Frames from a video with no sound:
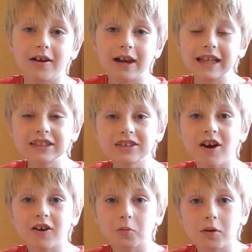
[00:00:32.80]
Let's
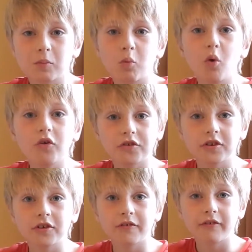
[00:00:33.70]
start with what
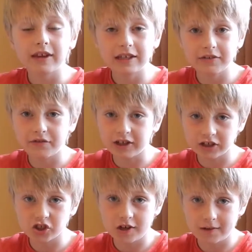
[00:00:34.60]
is
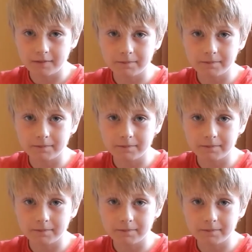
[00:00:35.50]
friction.